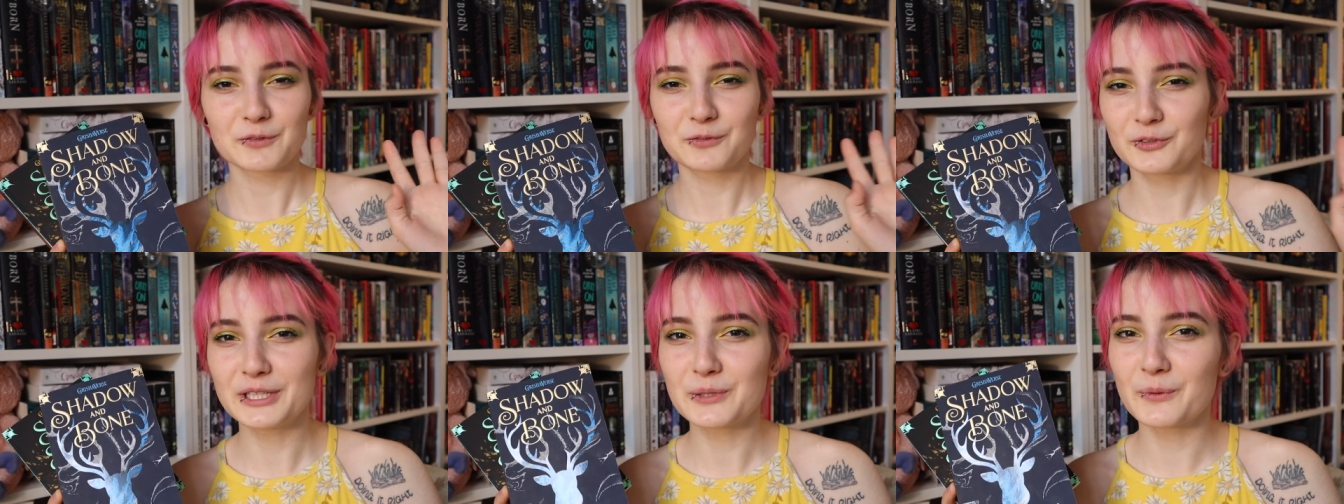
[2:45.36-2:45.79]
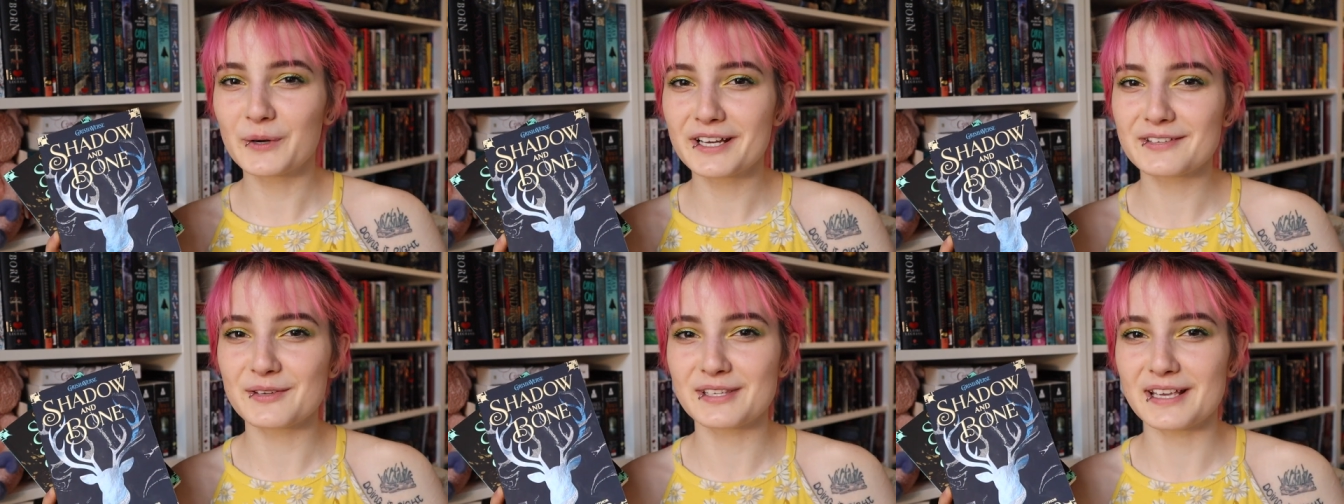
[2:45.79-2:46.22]
freak
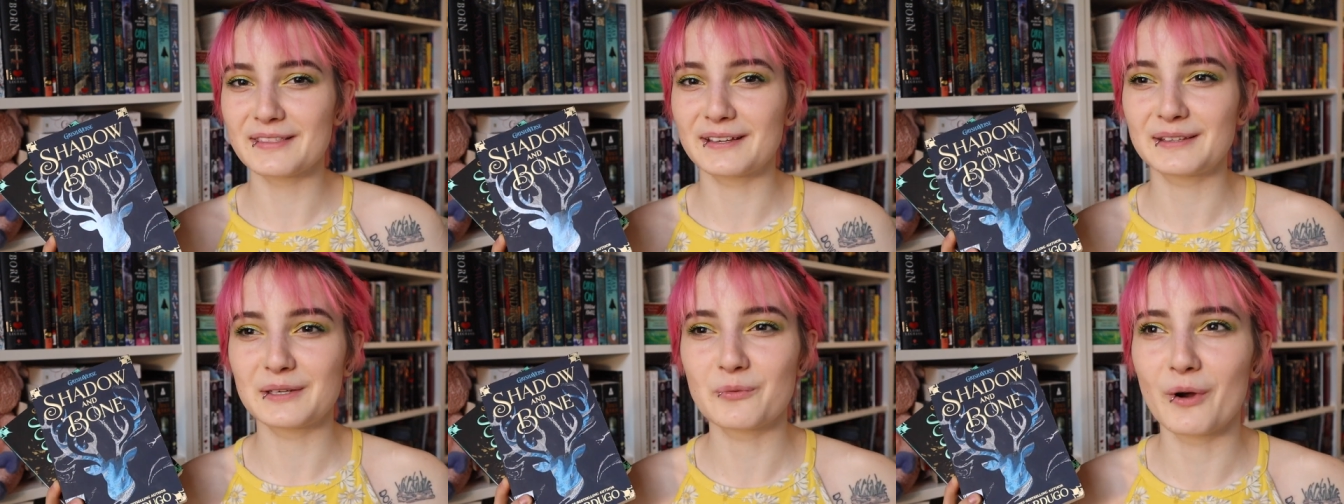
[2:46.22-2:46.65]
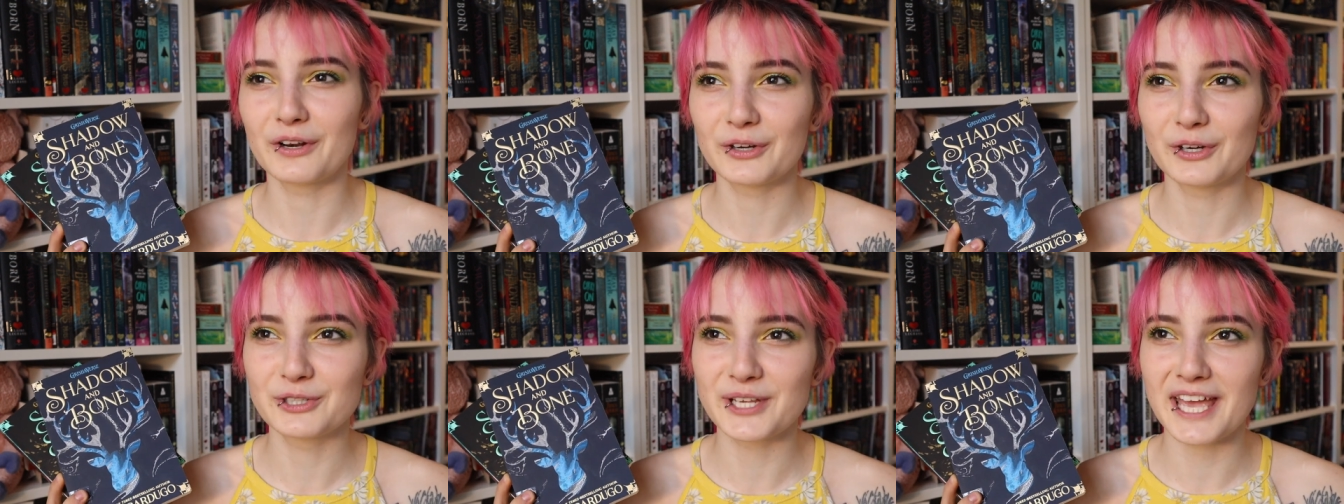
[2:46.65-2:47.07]
was who said that they
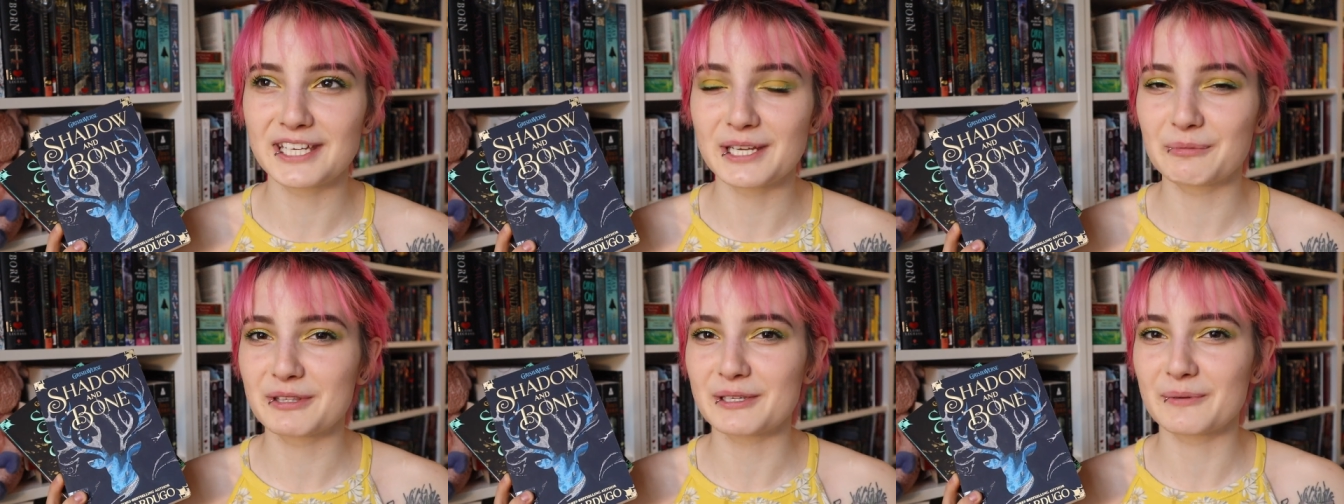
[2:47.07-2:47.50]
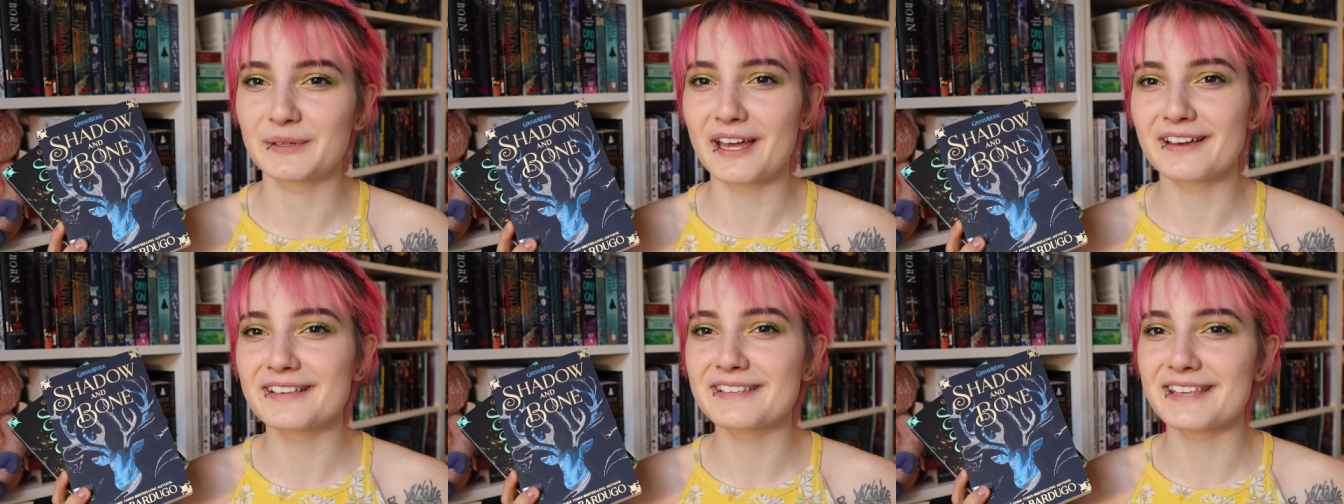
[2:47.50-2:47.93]
wanted her to end up with
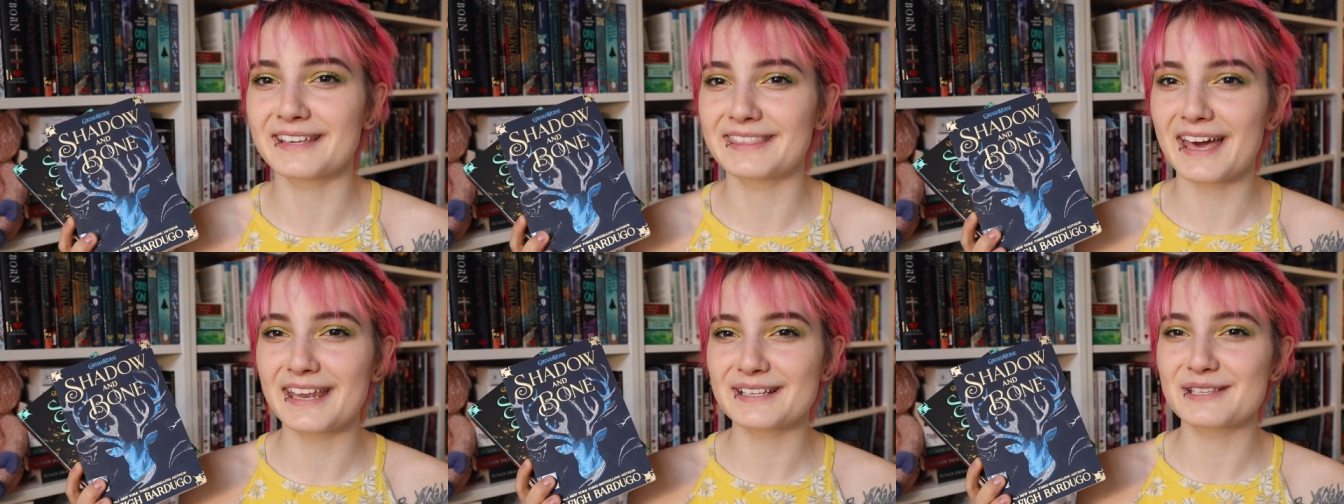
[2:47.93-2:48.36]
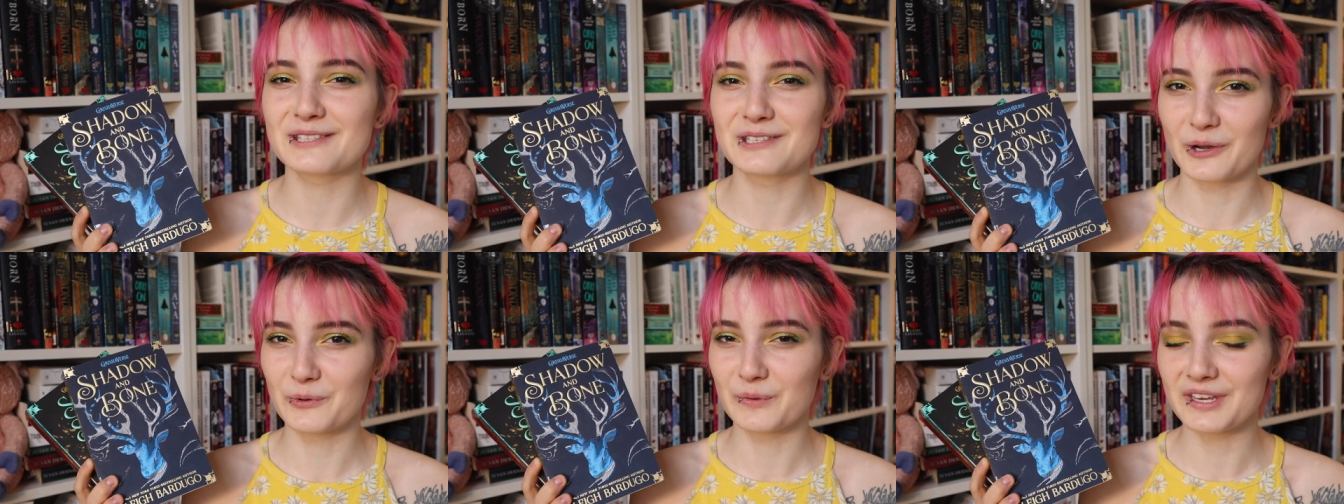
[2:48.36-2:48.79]
someone else, like, that is
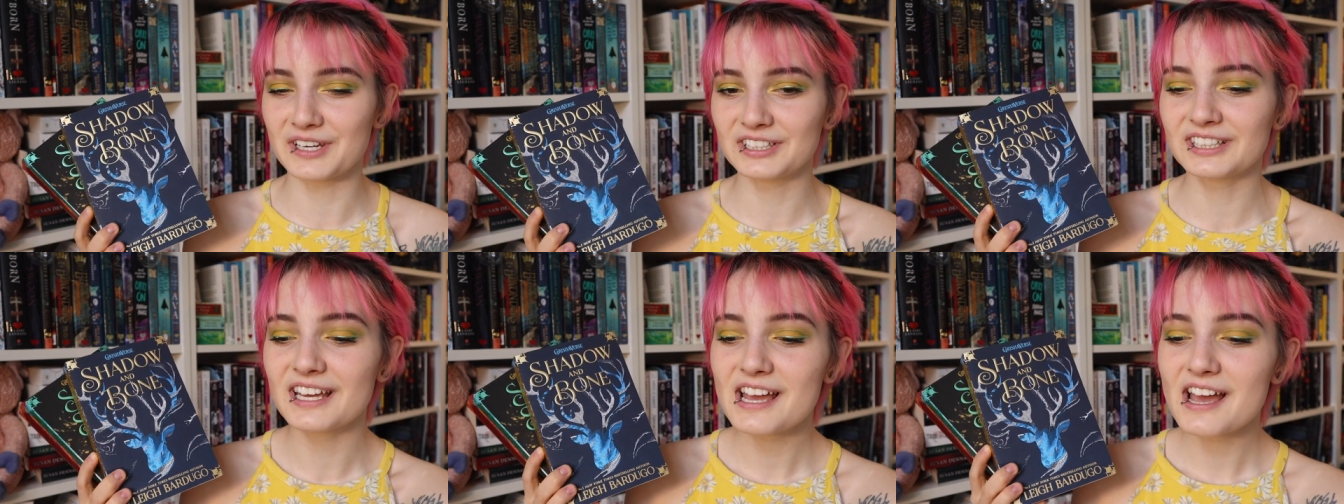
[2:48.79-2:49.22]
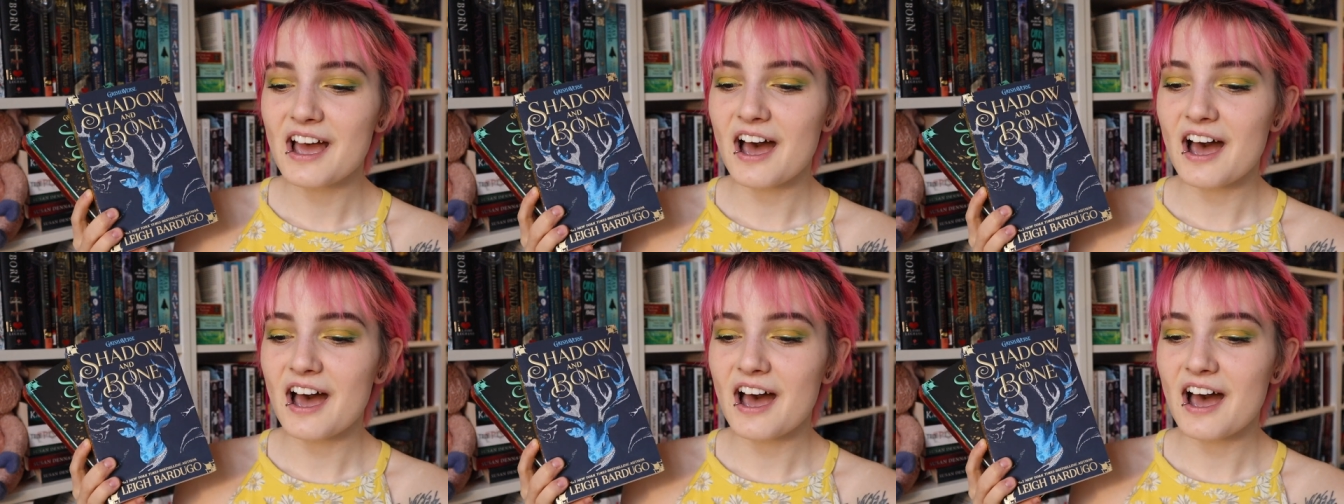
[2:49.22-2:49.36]
so weird.